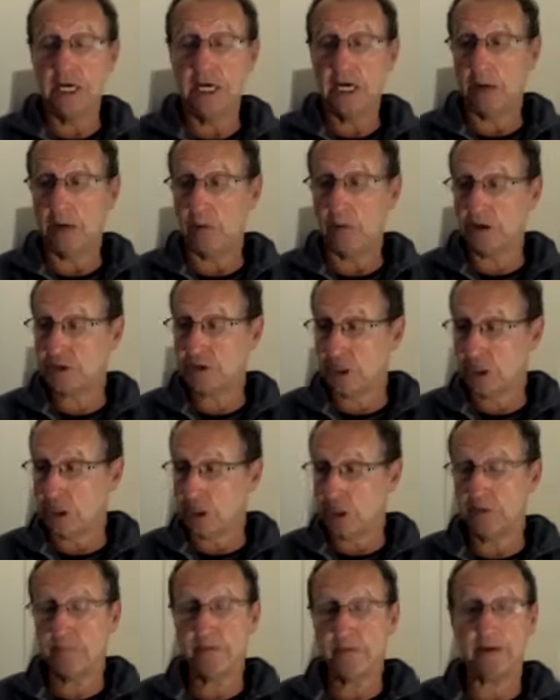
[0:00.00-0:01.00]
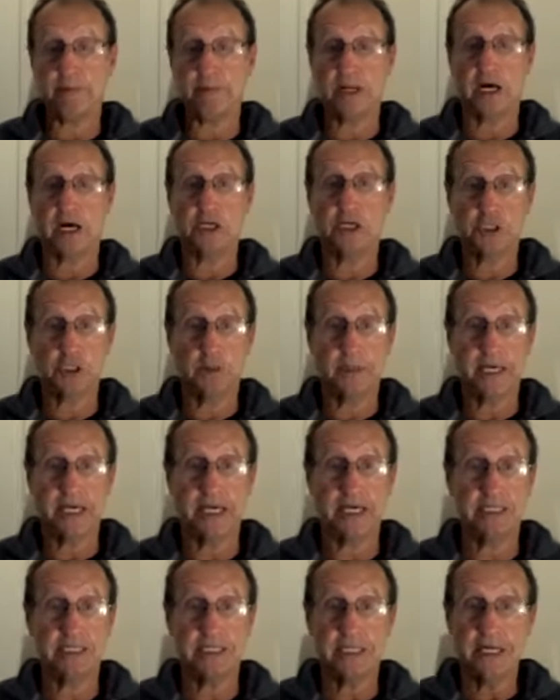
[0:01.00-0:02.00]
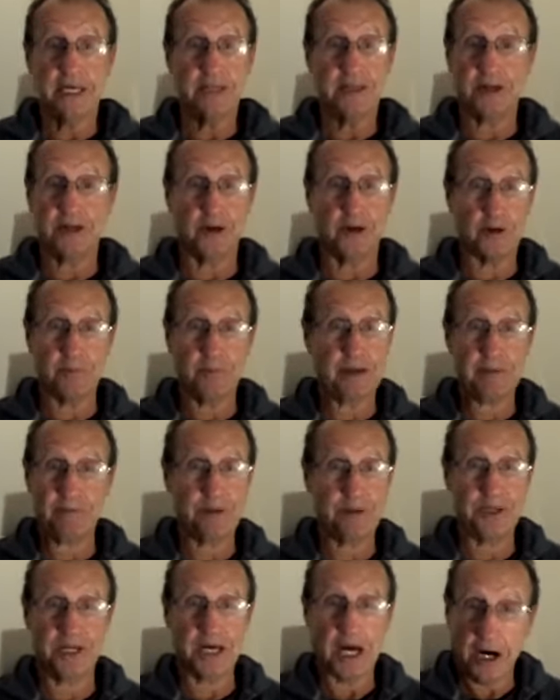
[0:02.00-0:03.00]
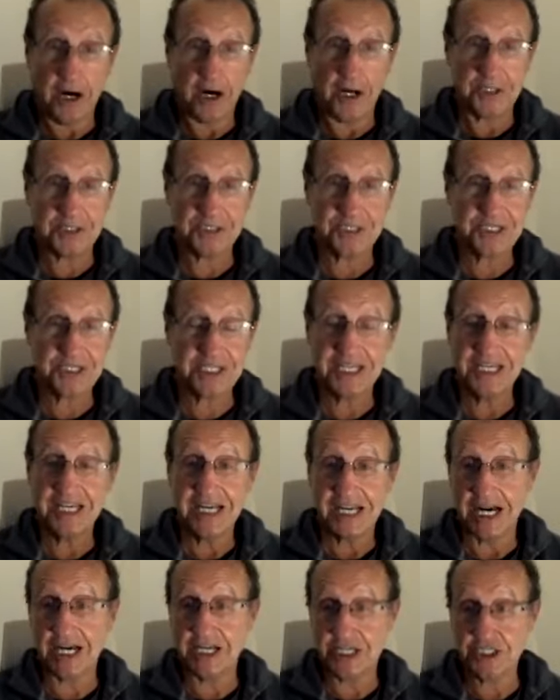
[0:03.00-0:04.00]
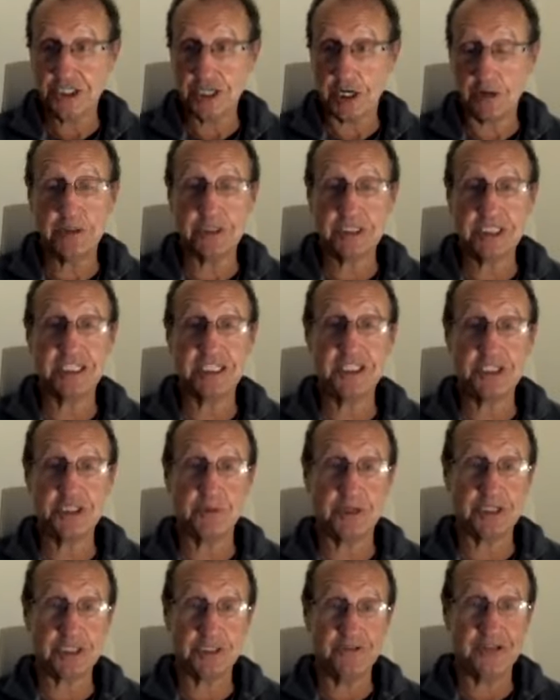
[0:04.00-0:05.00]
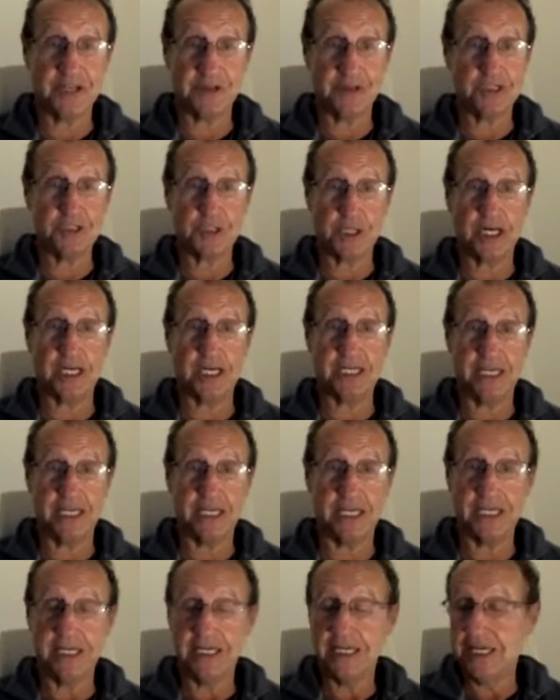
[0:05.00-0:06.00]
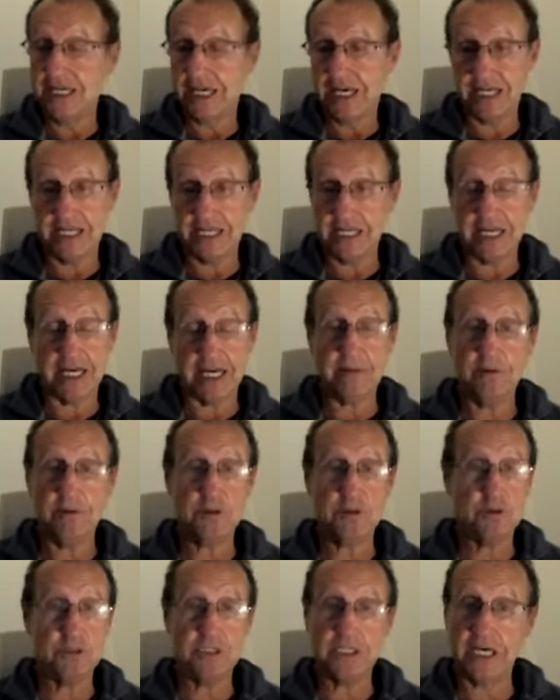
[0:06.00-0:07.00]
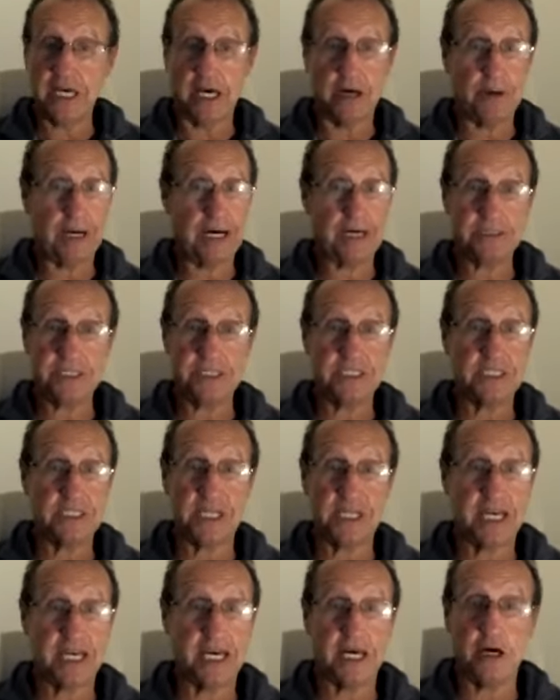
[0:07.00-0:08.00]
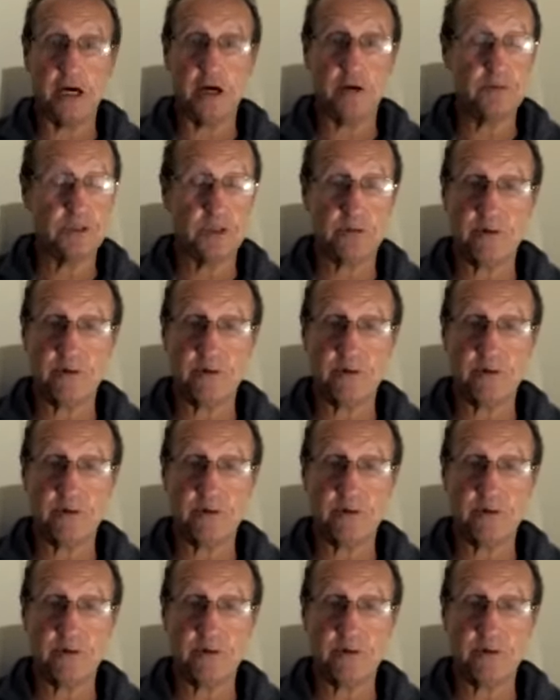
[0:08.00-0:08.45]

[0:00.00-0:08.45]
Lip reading: And whilst a lot of people are doing it, a lot of people that aren't, and as yoga teachers, once you've done the training, it enables you to go out into the care homes, the